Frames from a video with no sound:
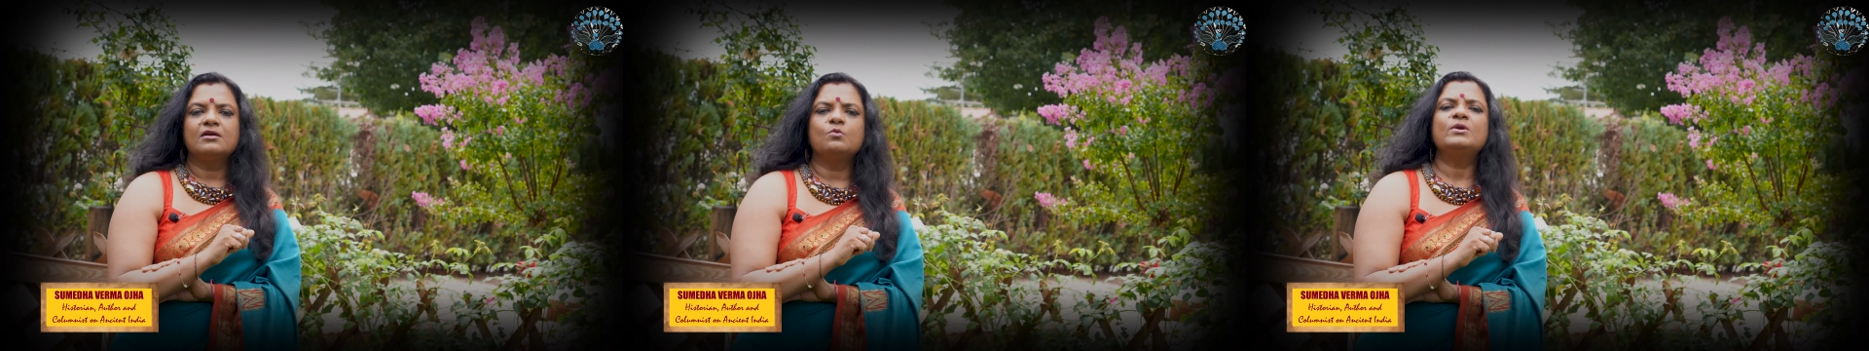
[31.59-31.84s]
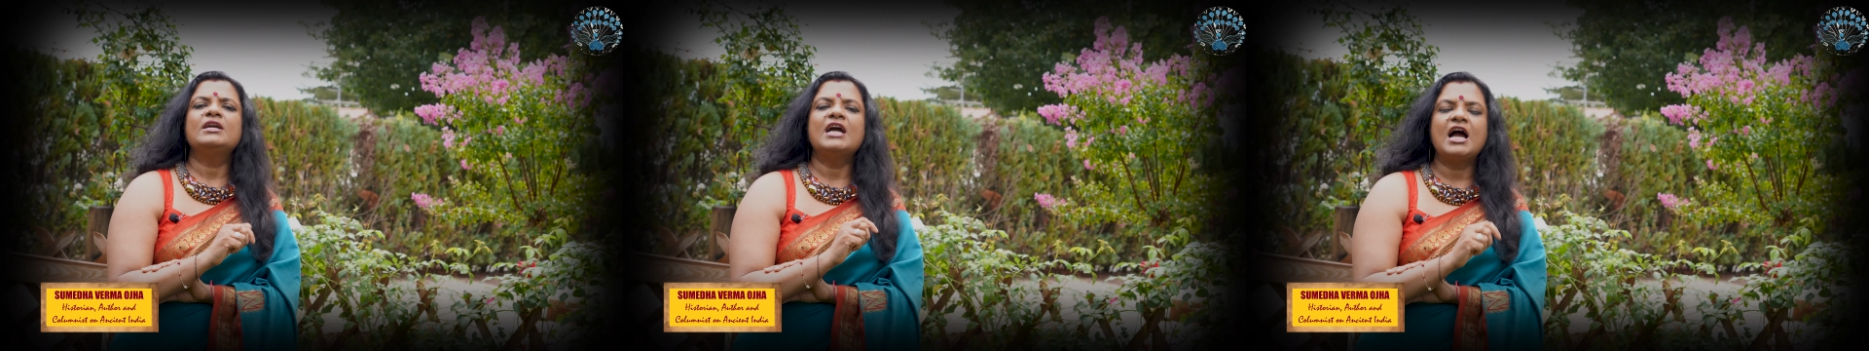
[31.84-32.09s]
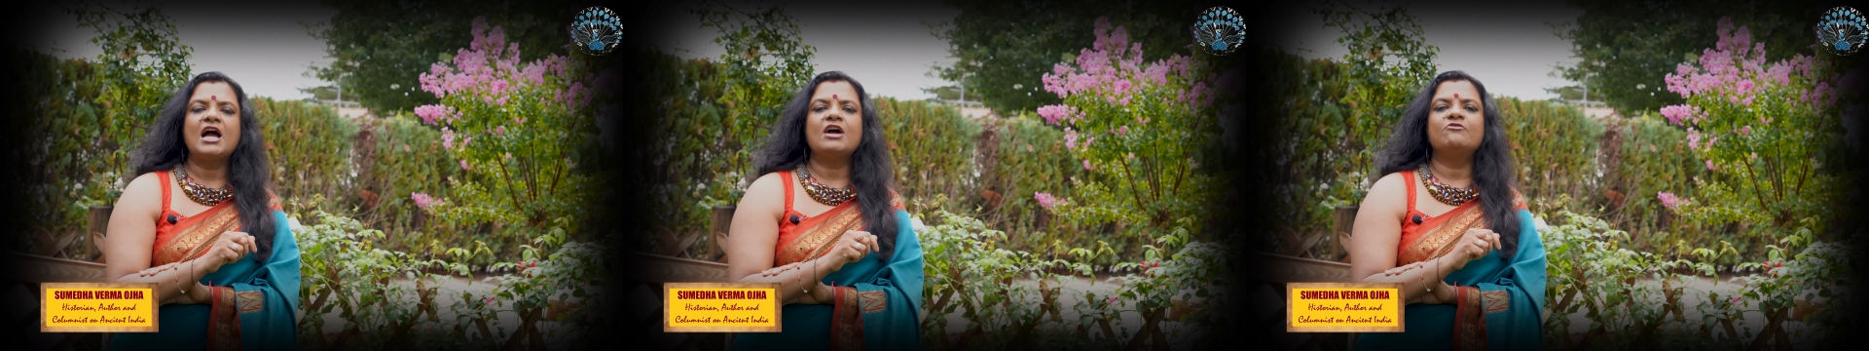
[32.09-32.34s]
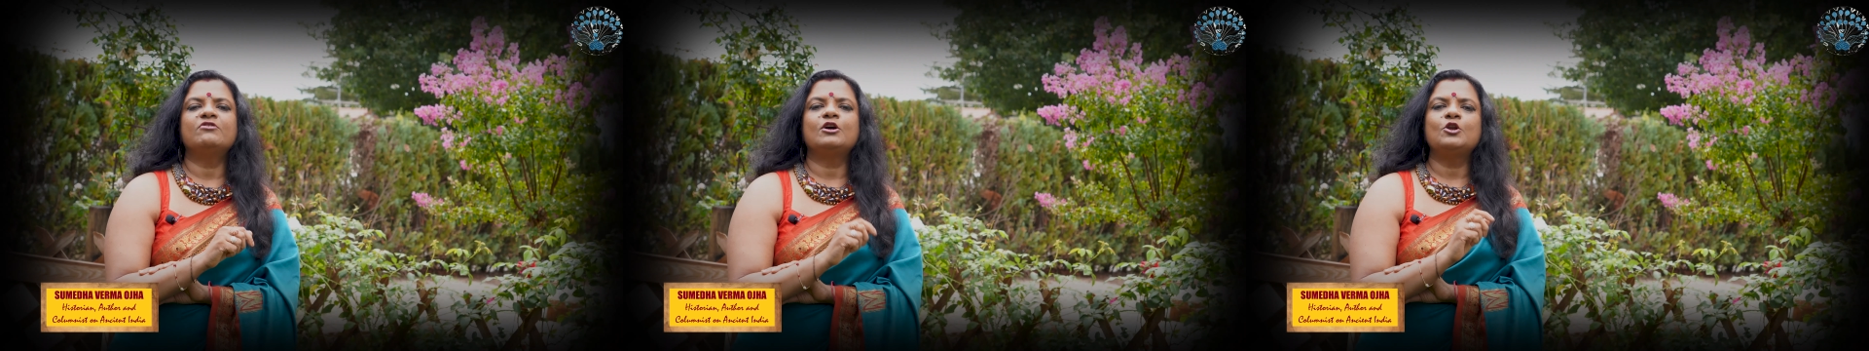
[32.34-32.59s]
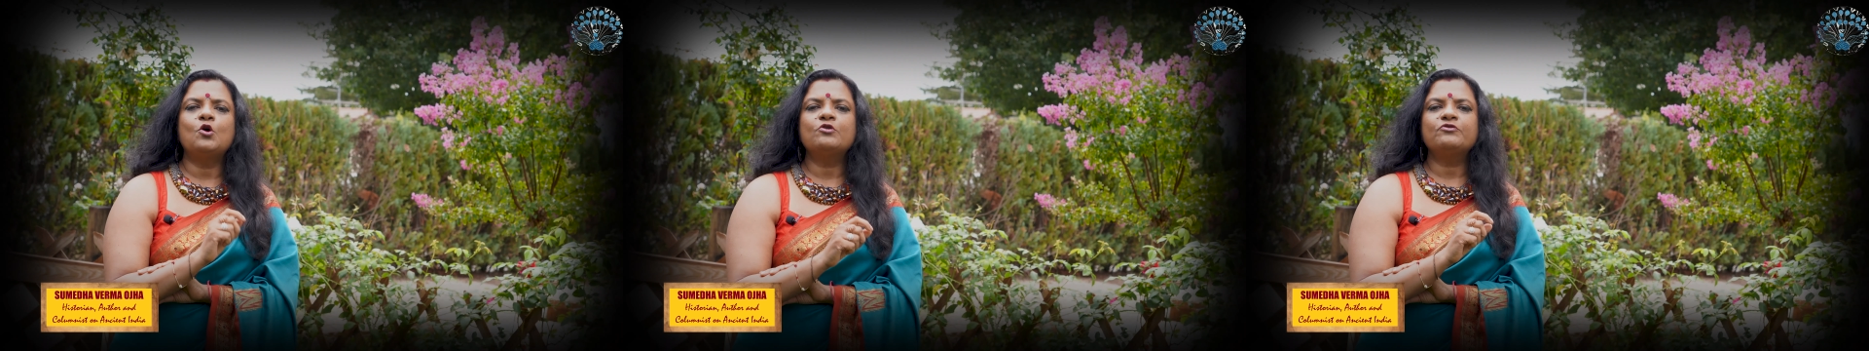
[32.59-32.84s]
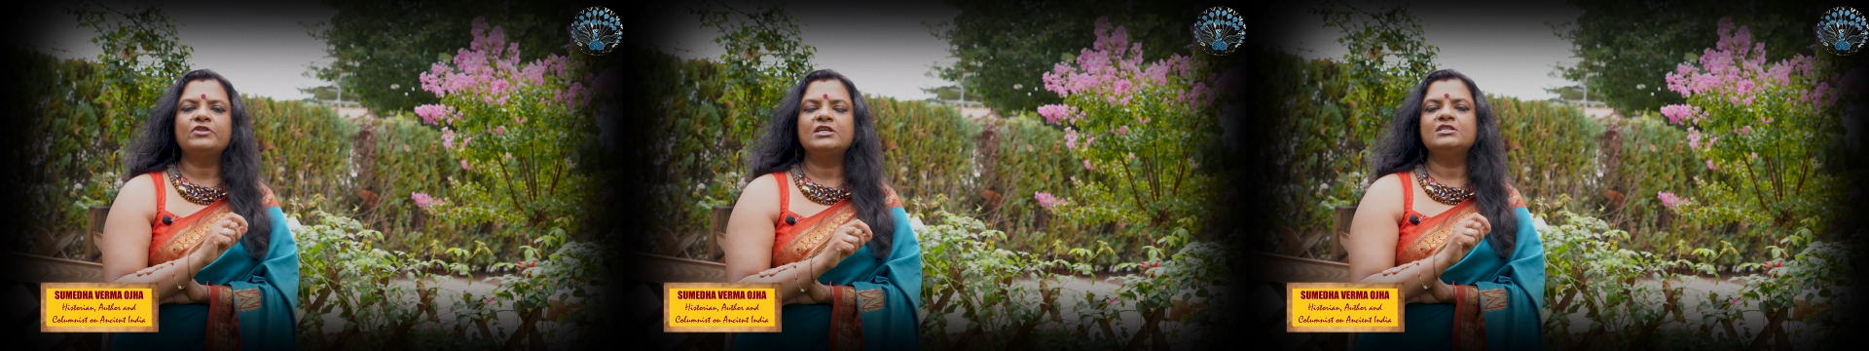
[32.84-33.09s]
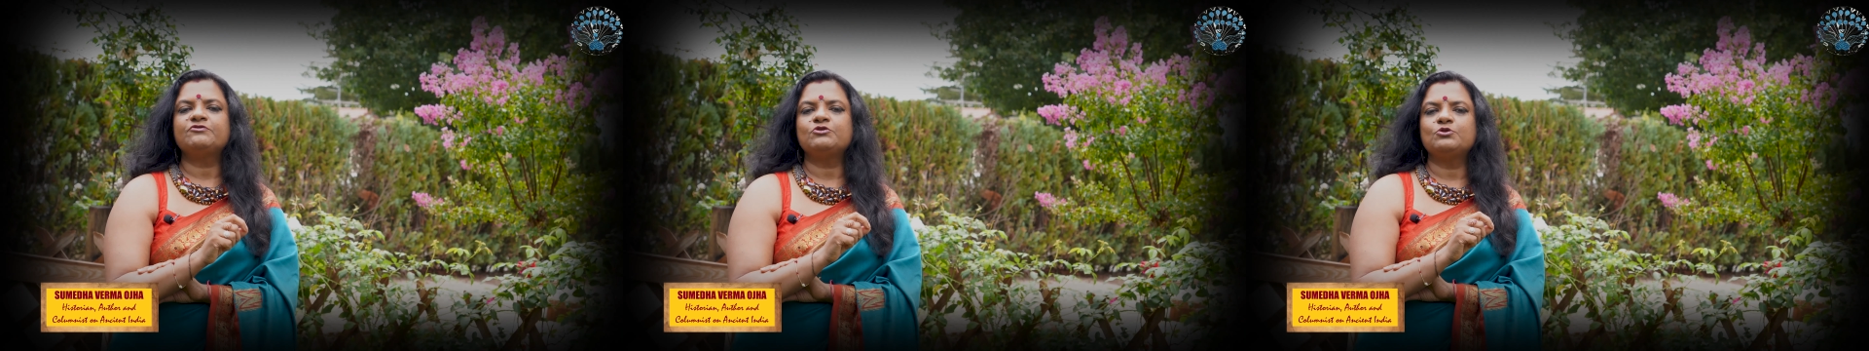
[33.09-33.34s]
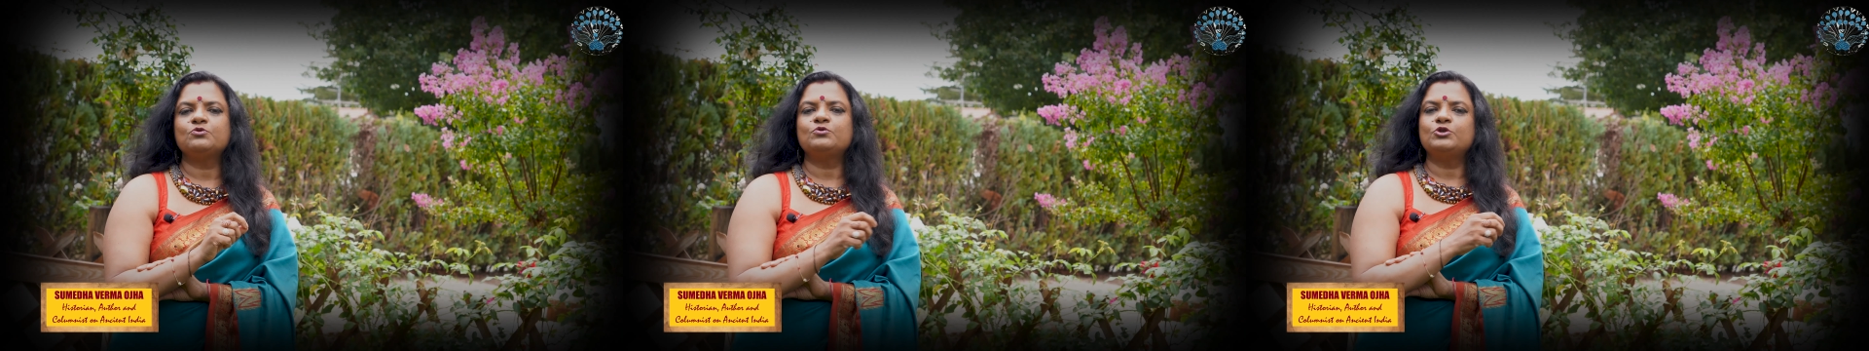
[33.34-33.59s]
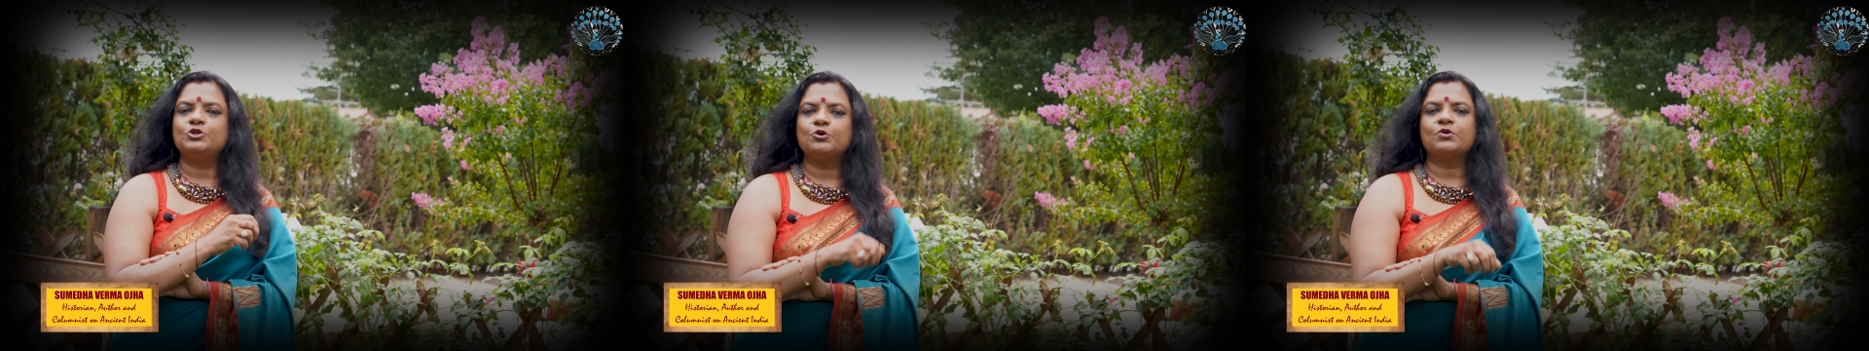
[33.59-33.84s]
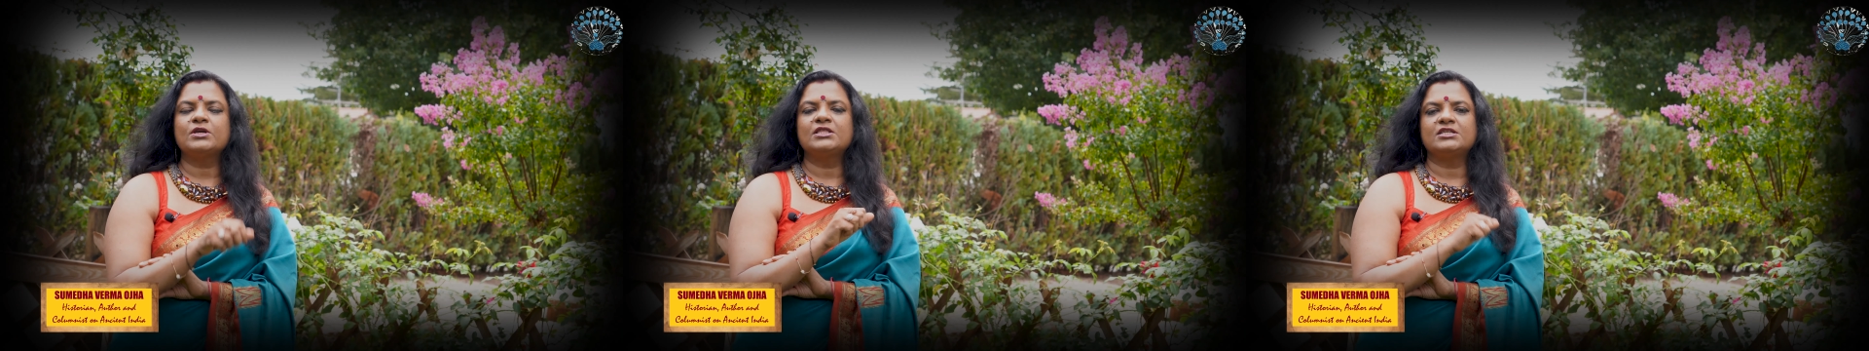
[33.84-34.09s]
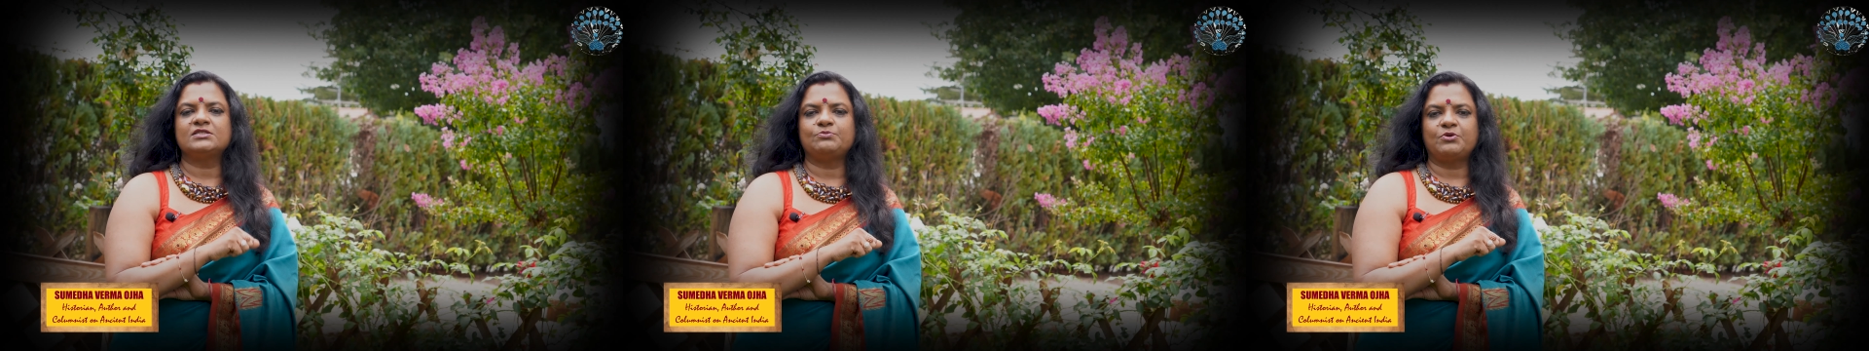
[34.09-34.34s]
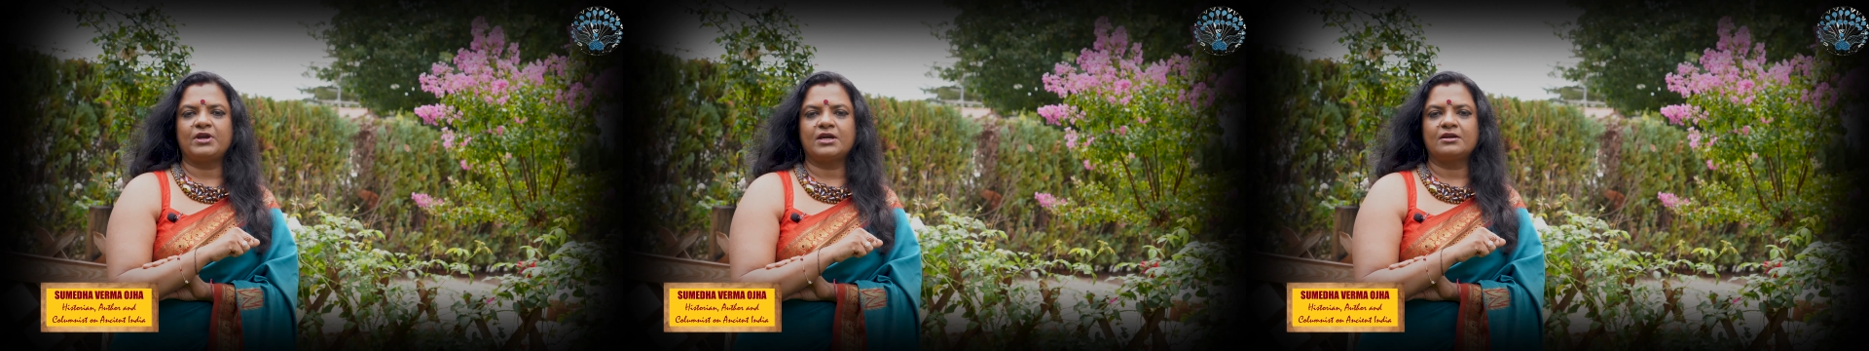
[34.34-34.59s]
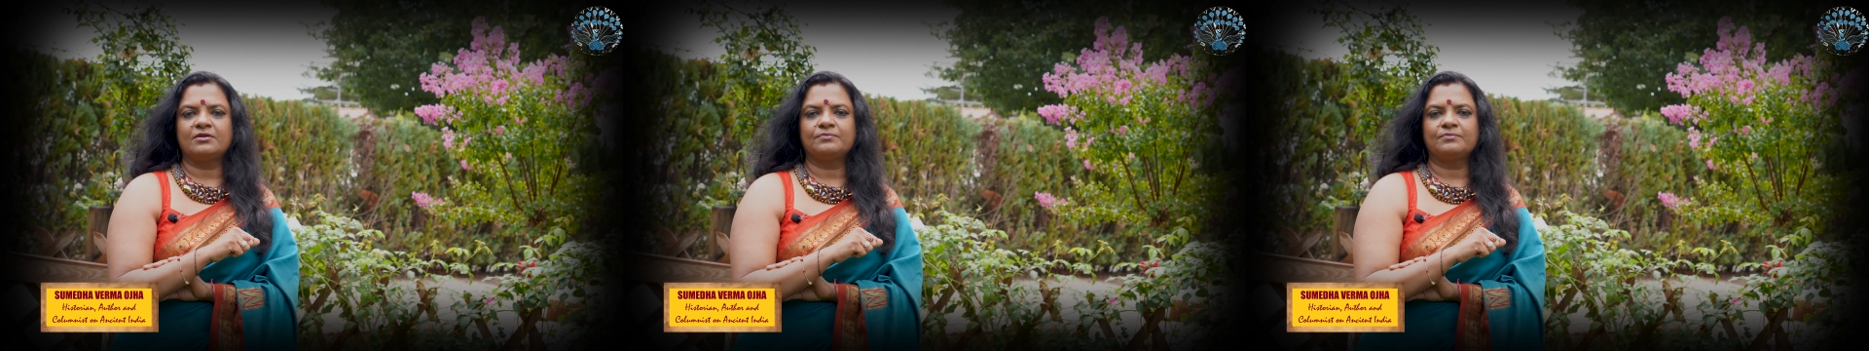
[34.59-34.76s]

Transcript: we have a lot of things for you during this break.